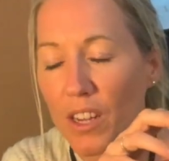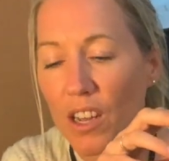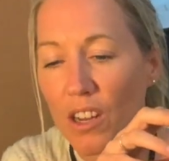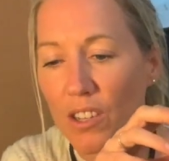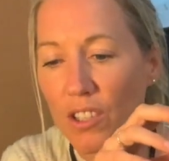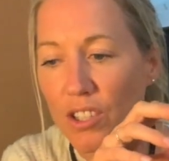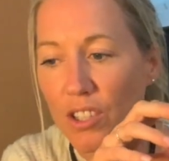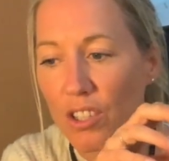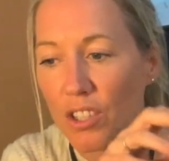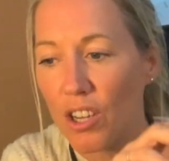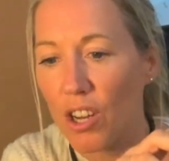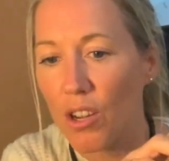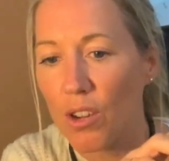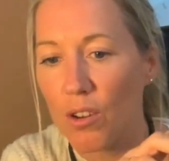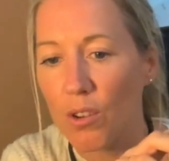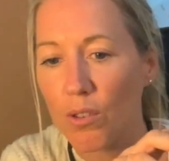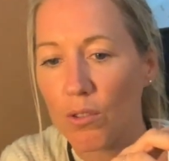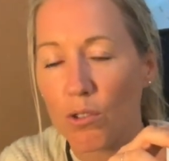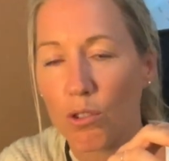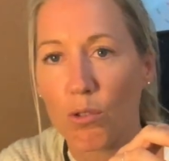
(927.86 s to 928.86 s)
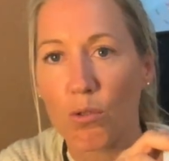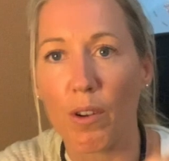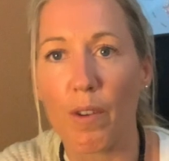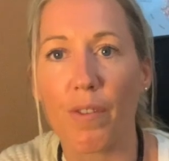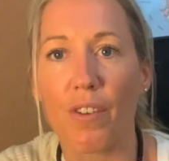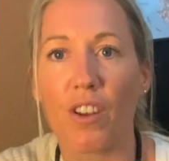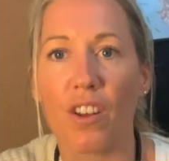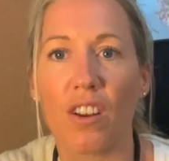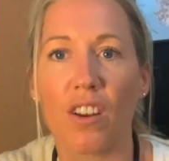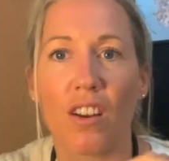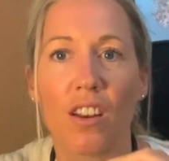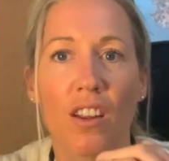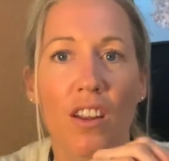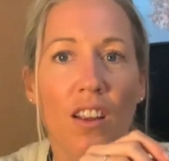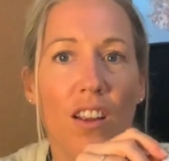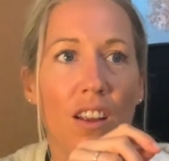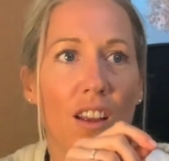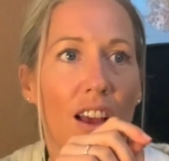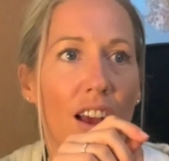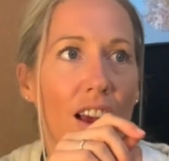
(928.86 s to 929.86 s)
so driven
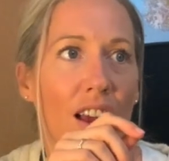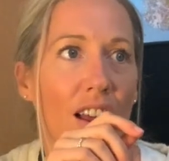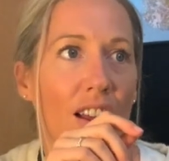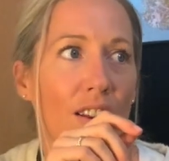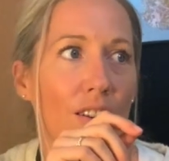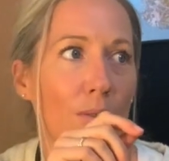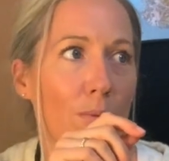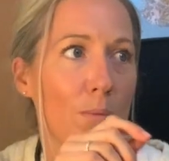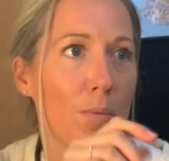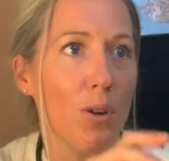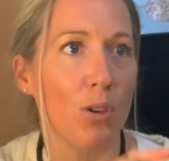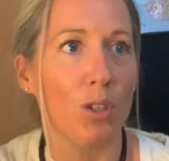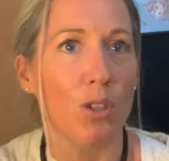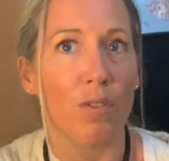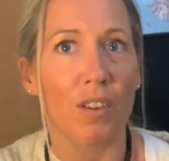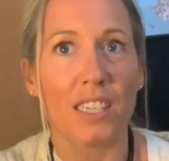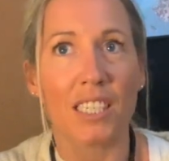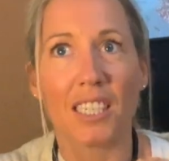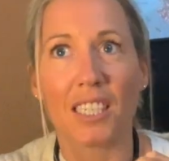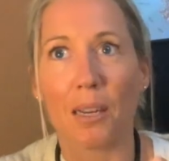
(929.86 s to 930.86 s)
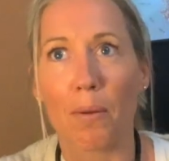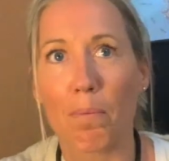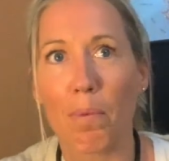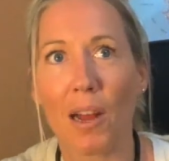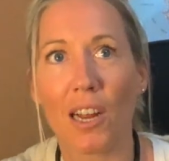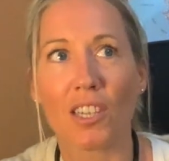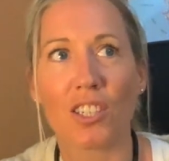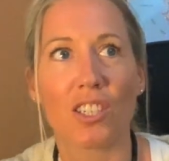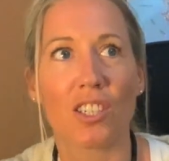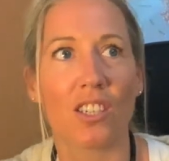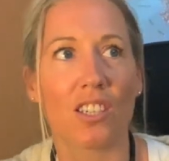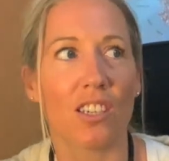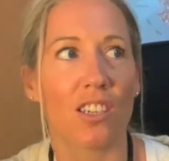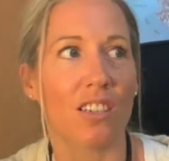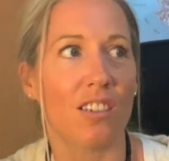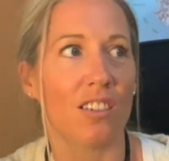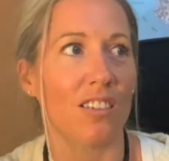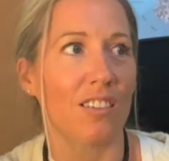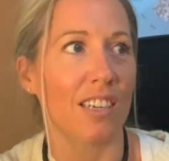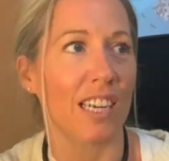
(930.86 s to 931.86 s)
and motivated and passionate
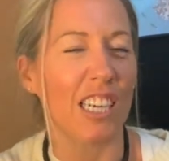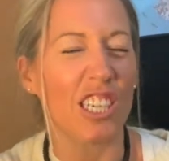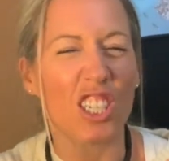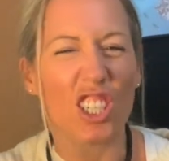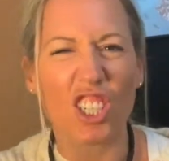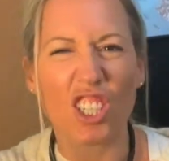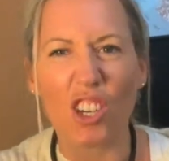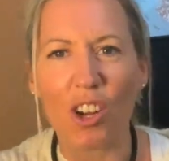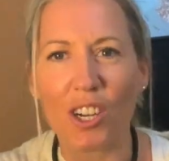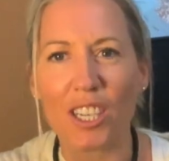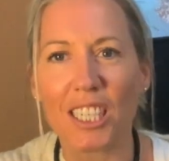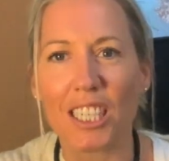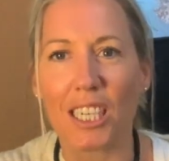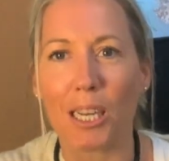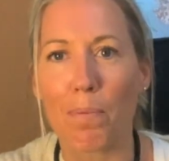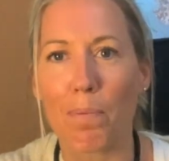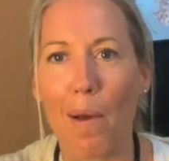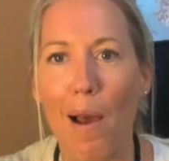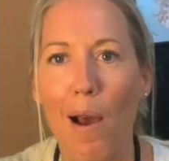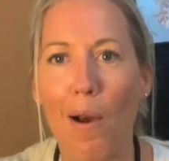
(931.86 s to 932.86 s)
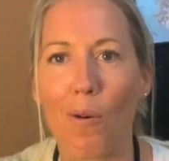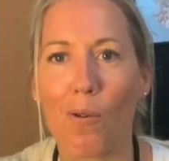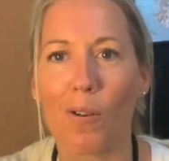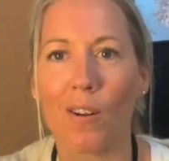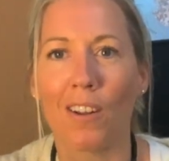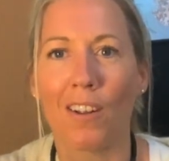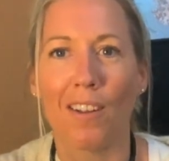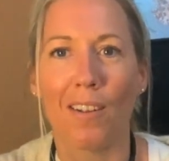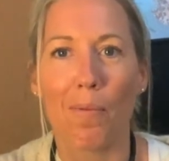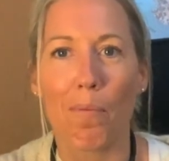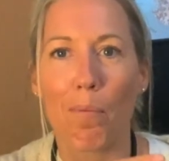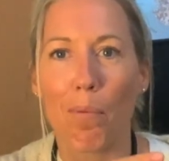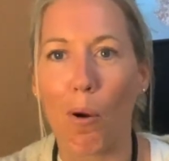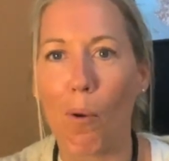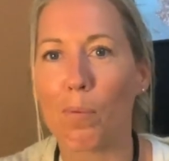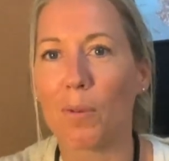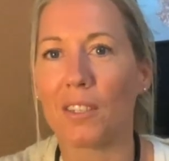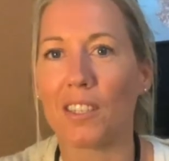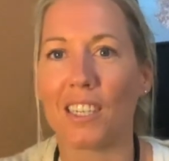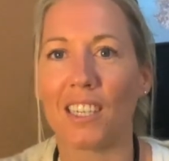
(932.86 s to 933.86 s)
and excited about
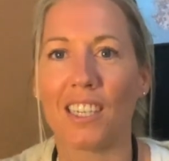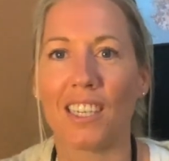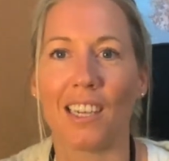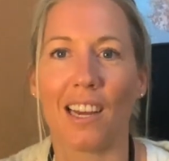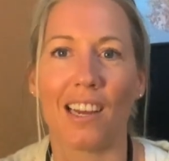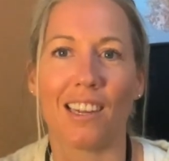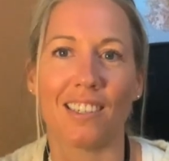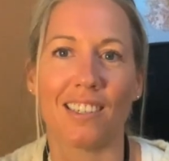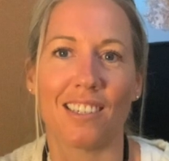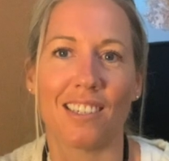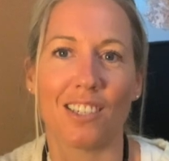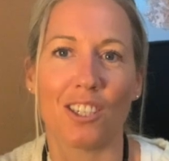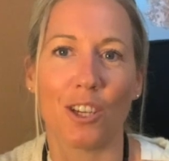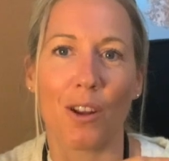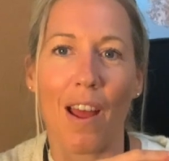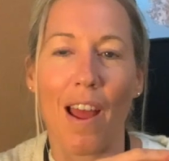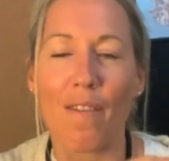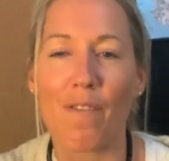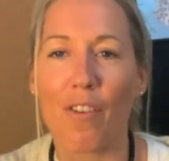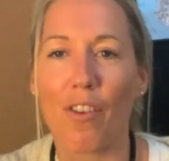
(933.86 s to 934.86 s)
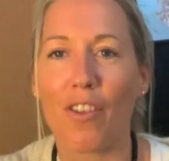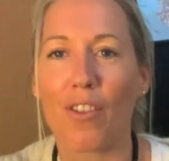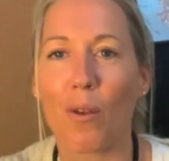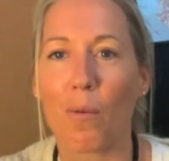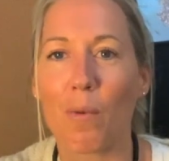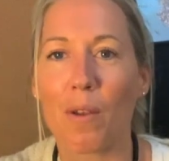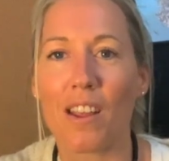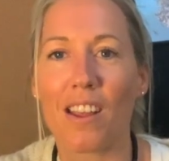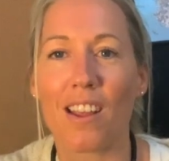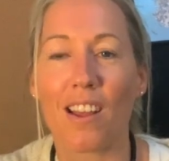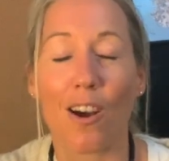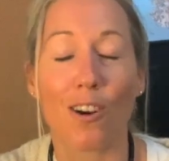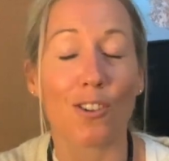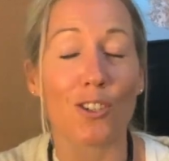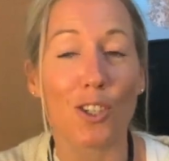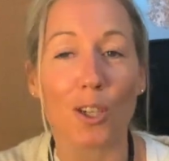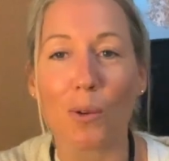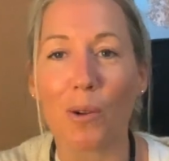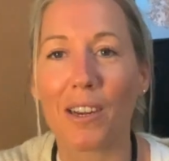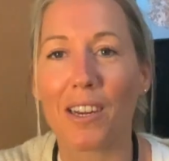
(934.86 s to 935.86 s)
property, and everything that we are
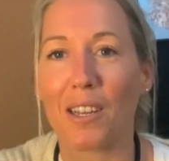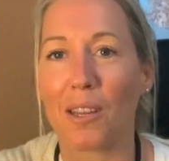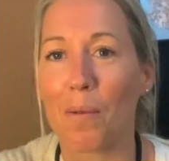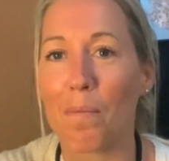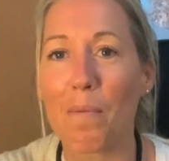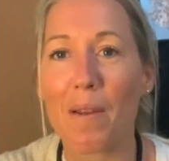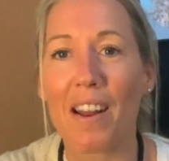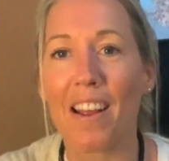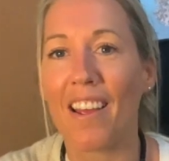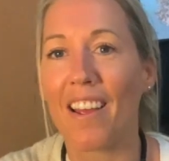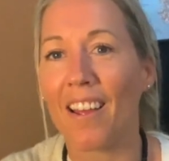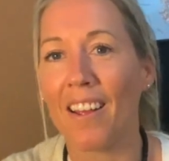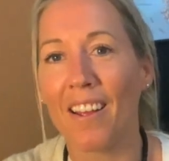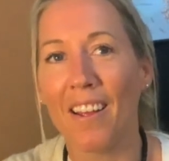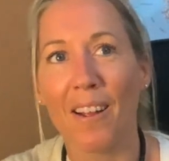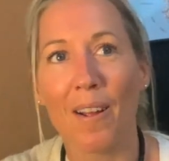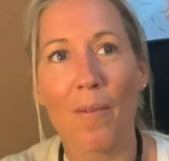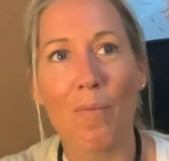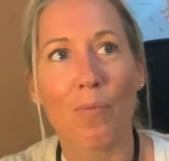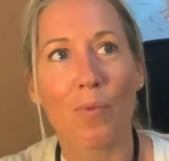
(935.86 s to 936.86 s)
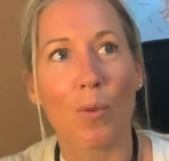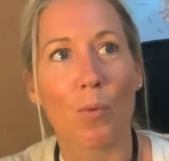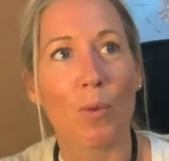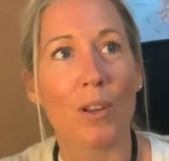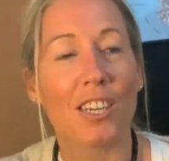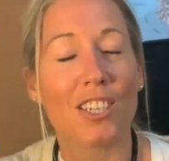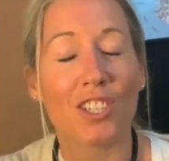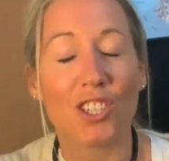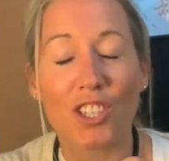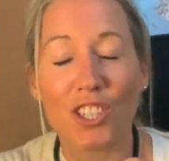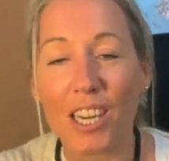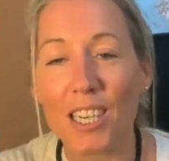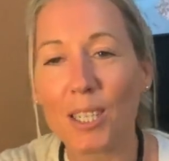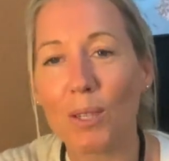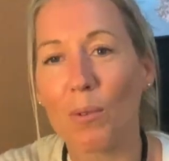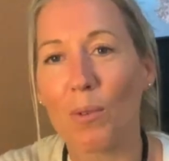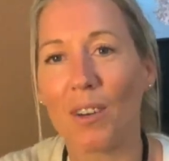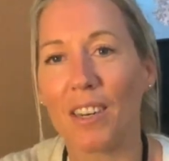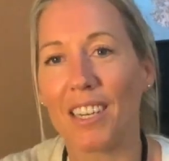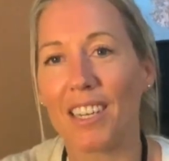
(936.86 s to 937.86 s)
doing at the minute, we are
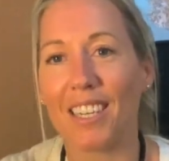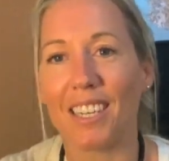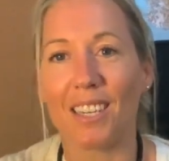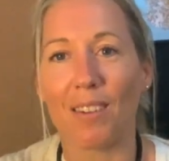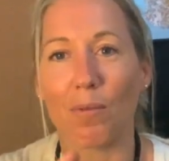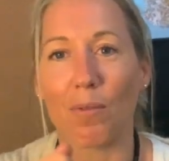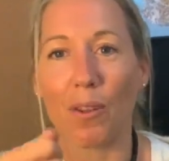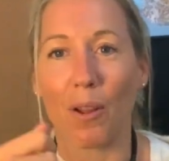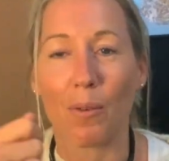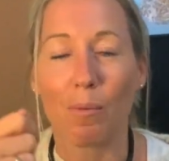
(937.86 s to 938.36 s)
genuinely